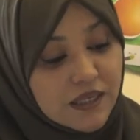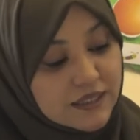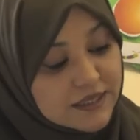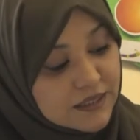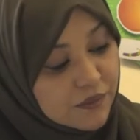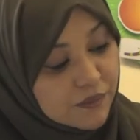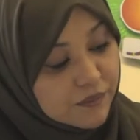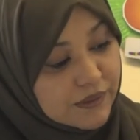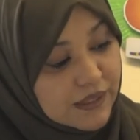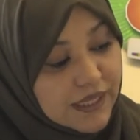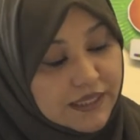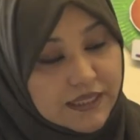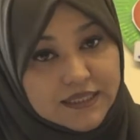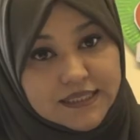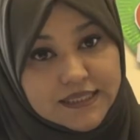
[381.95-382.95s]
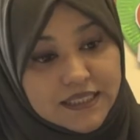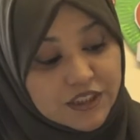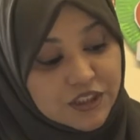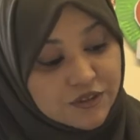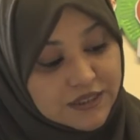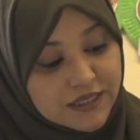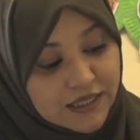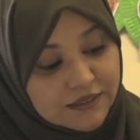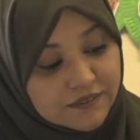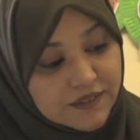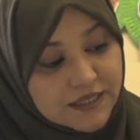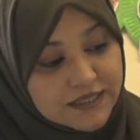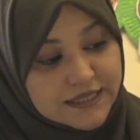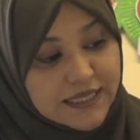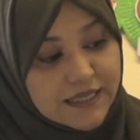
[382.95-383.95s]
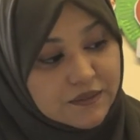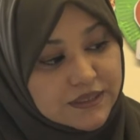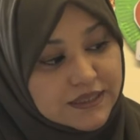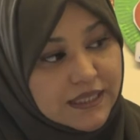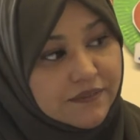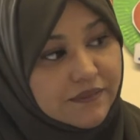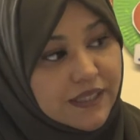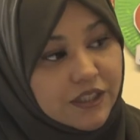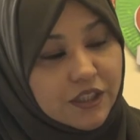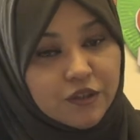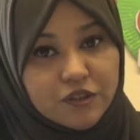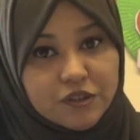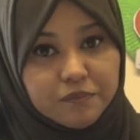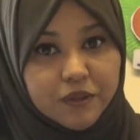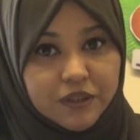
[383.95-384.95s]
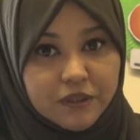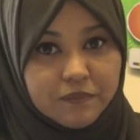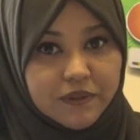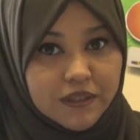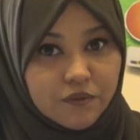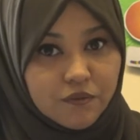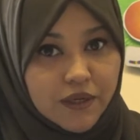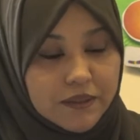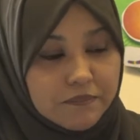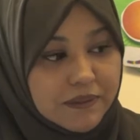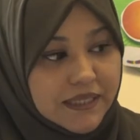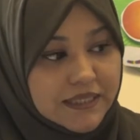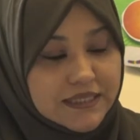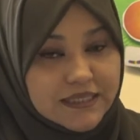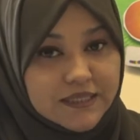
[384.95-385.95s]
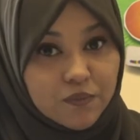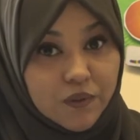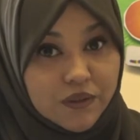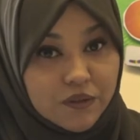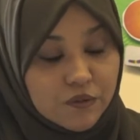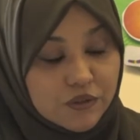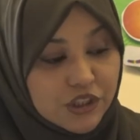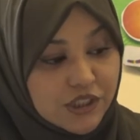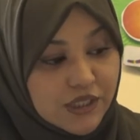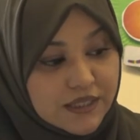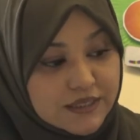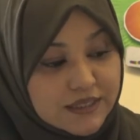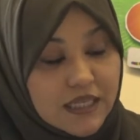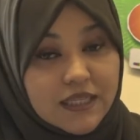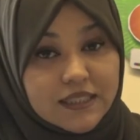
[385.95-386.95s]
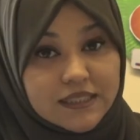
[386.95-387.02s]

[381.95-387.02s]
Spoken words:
So like I said, you'd cut these out and then you'd put them in the right places with your child.